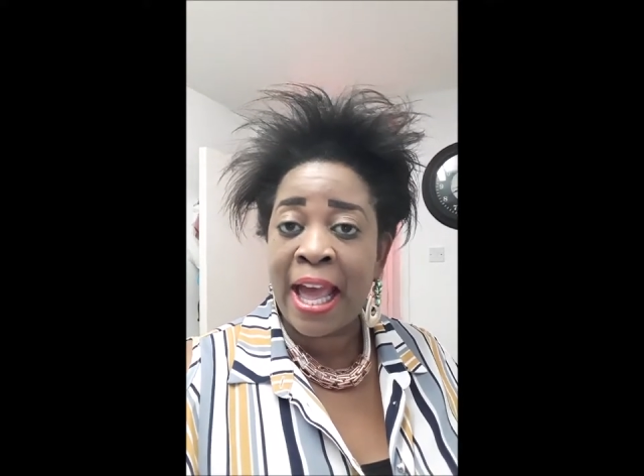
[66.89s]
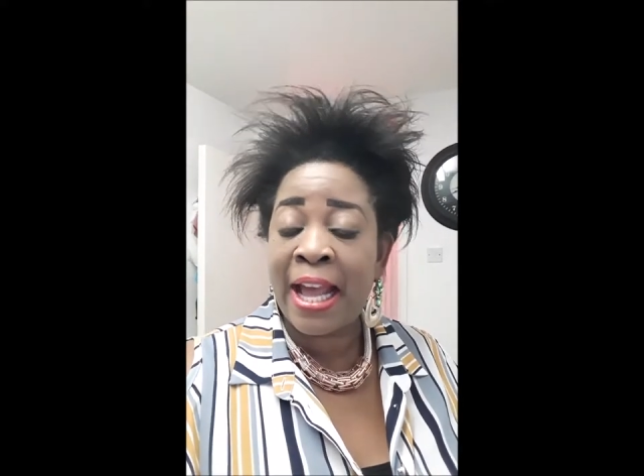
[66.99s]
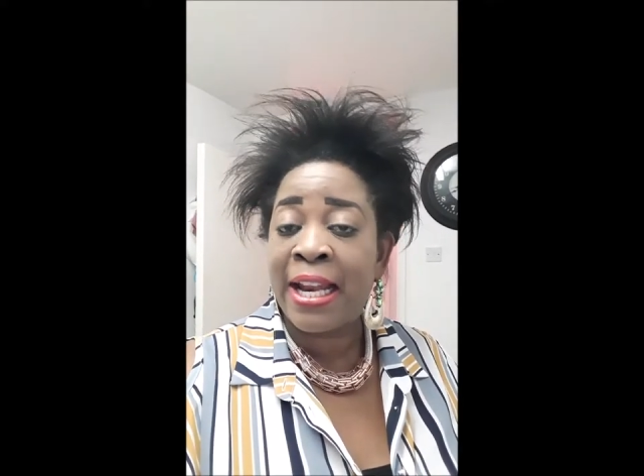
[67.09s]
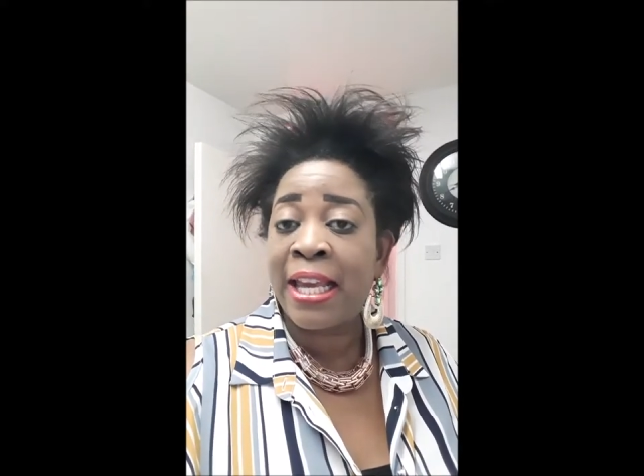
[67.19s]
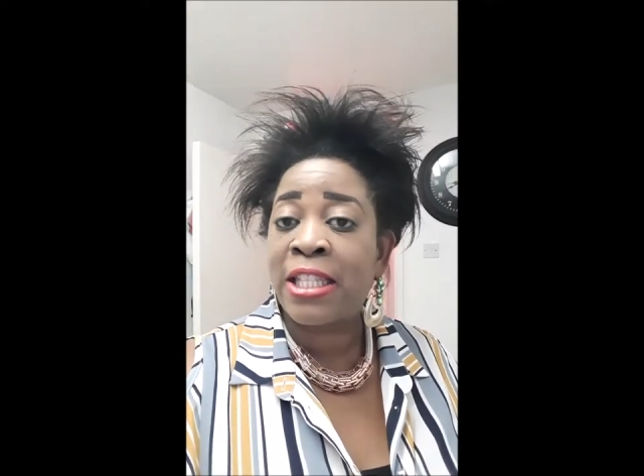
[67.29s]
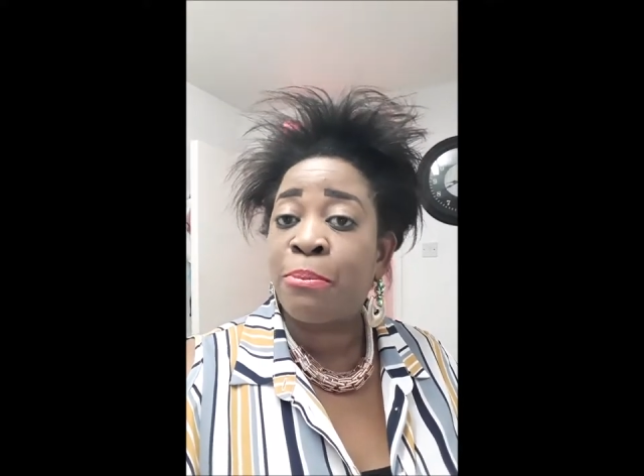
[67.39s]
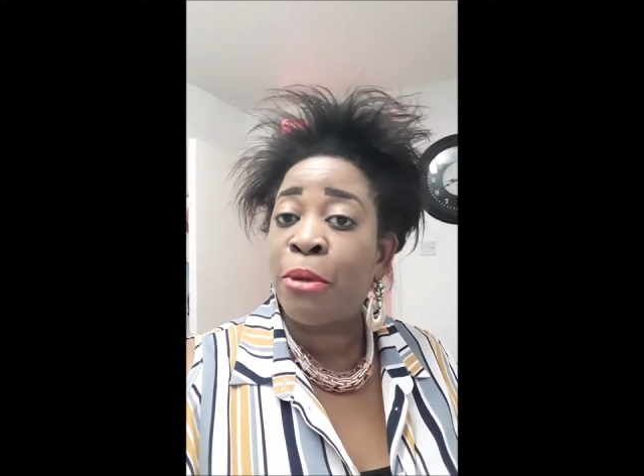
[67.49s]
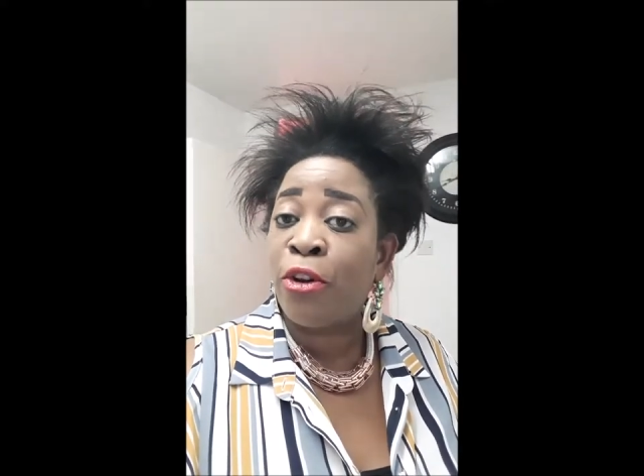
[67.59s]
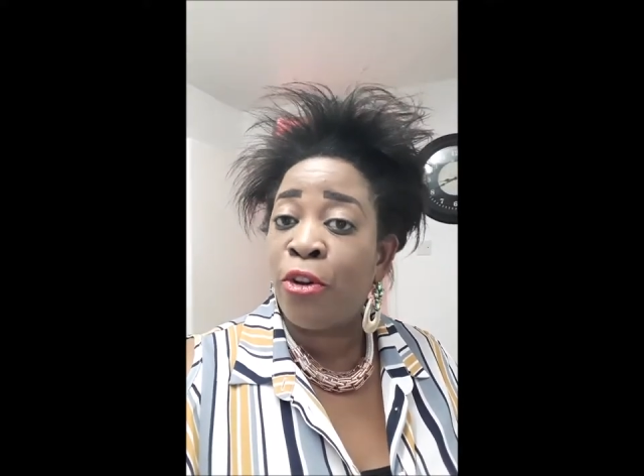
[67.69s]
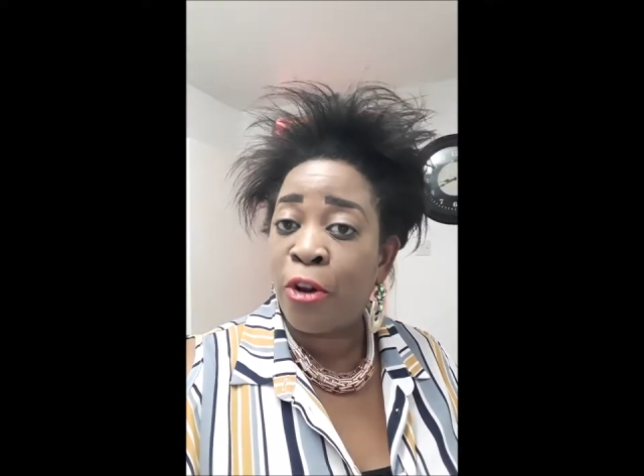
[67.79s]
and his
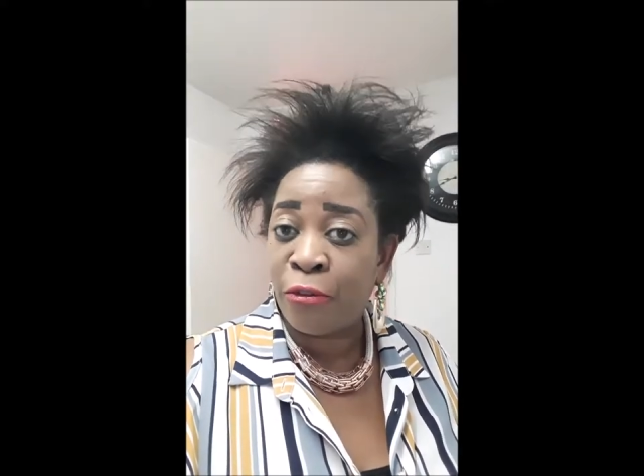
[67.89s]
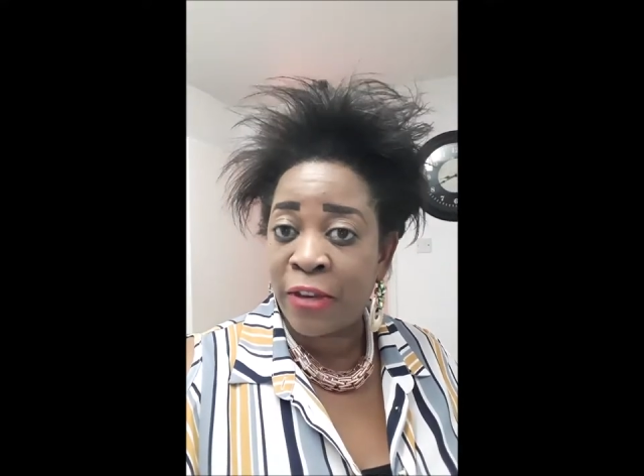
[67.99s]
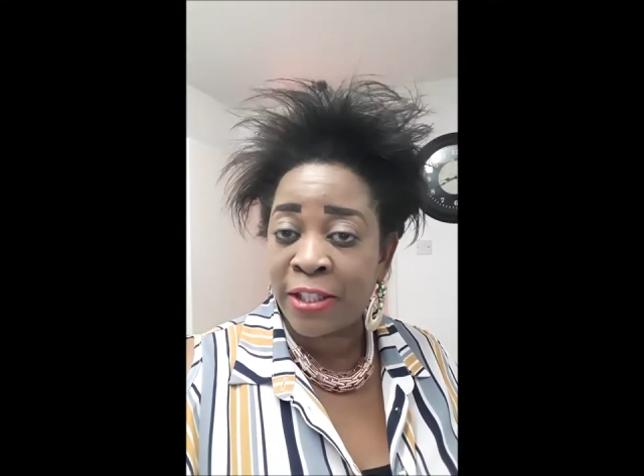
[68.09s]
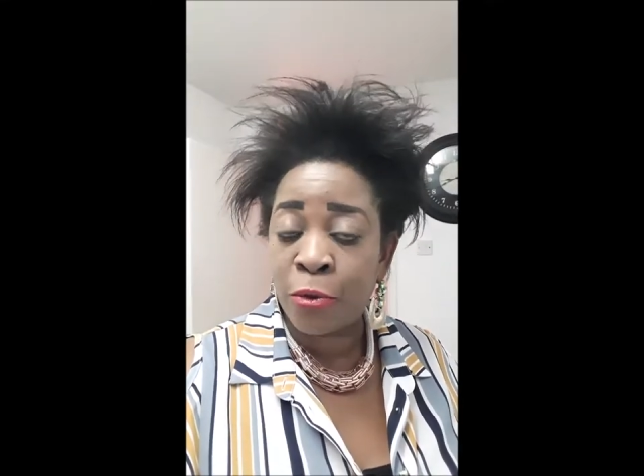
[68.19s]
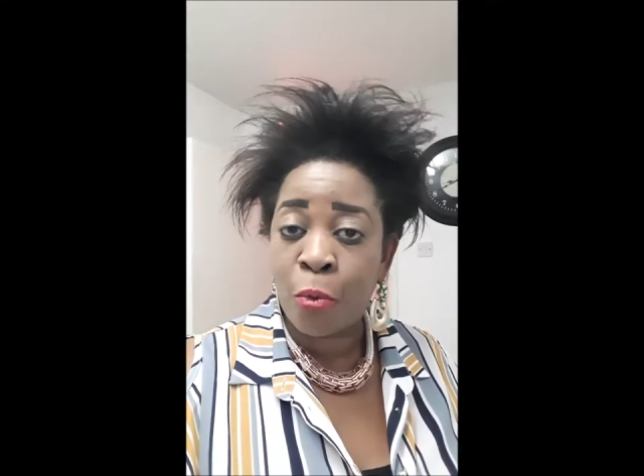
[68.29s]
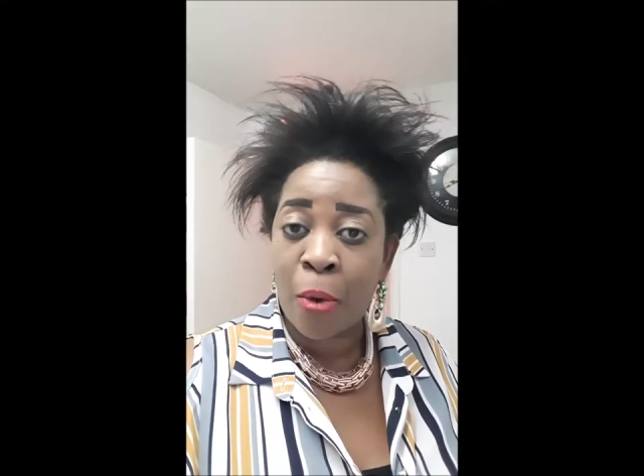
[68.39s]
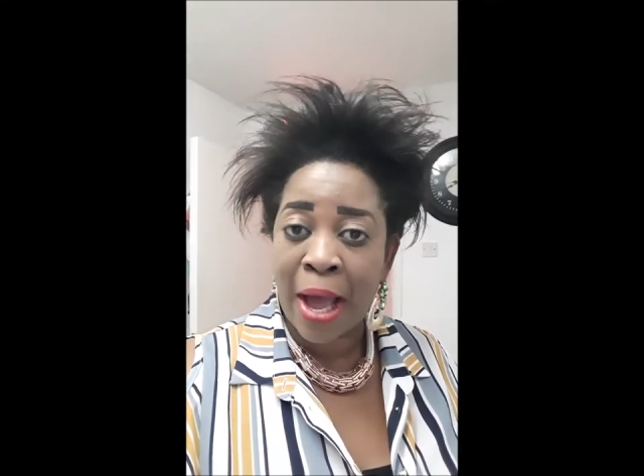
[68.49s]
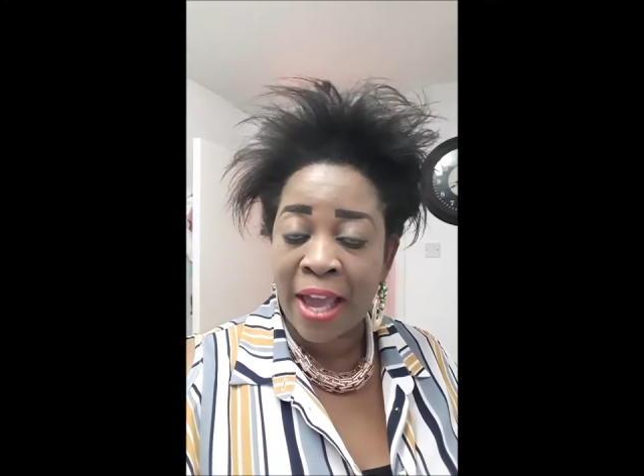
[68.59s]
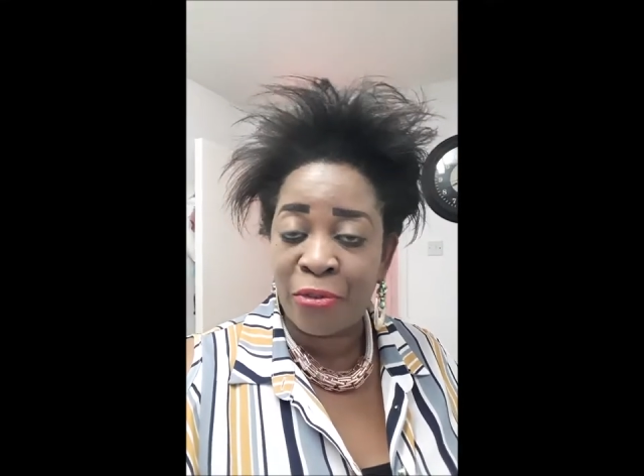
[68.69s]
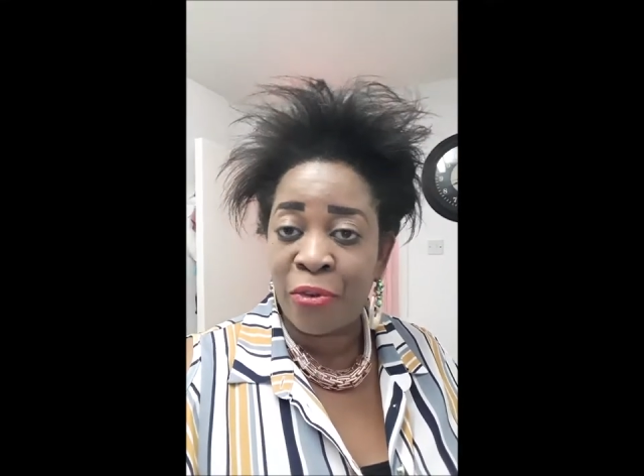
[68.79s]
beloved
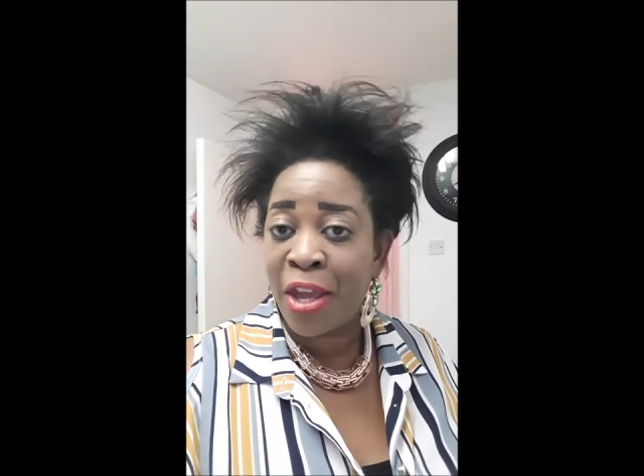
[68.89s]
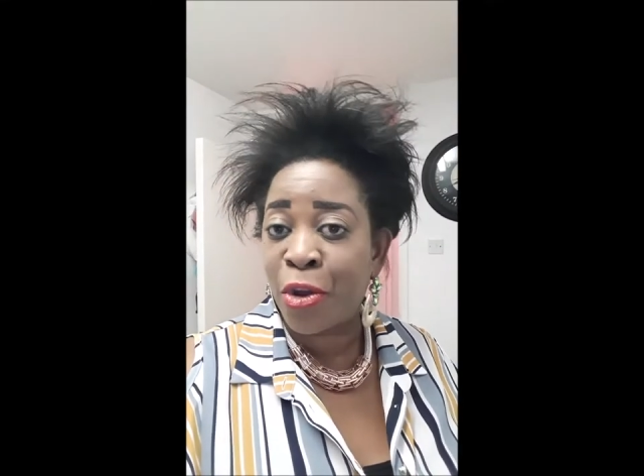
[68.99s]
wife,